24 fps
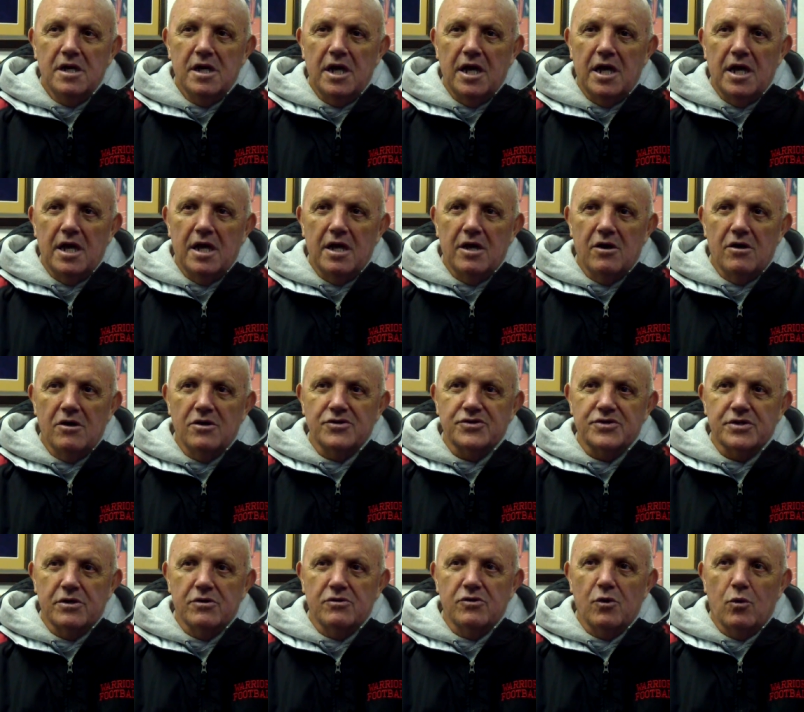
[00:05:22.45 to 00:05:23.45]
and
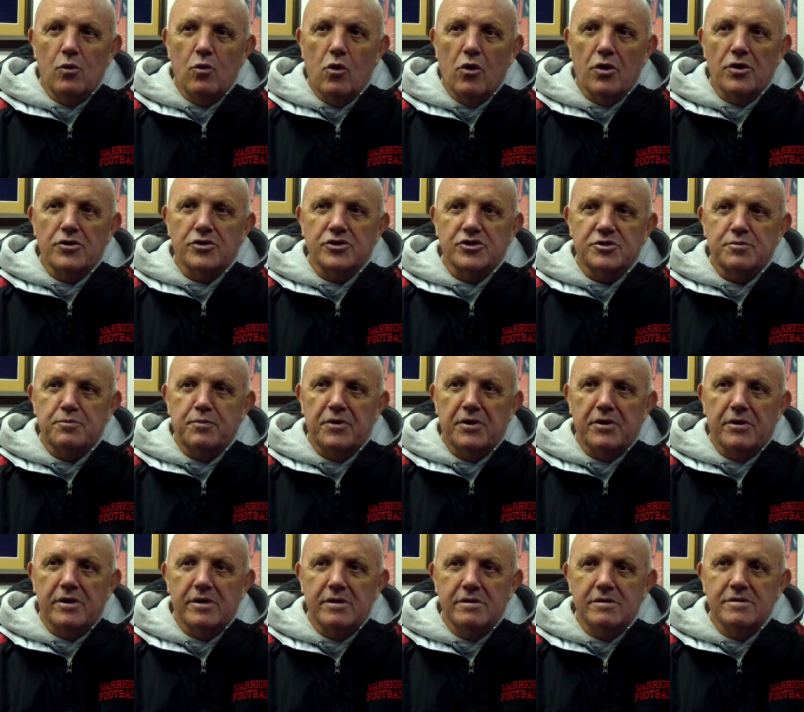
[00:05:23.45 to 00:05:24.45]
also the warrior
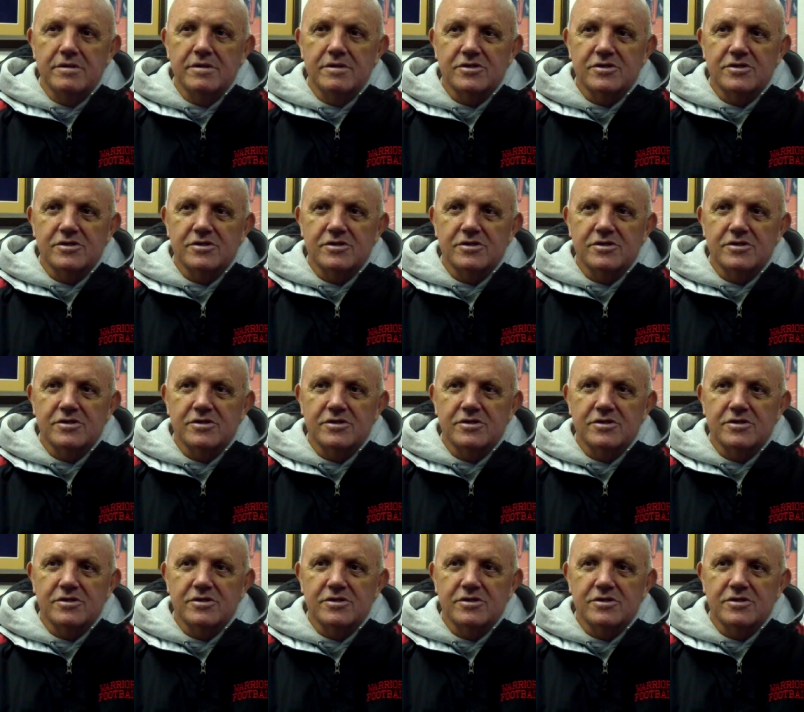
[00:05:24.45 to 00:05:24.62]
spirit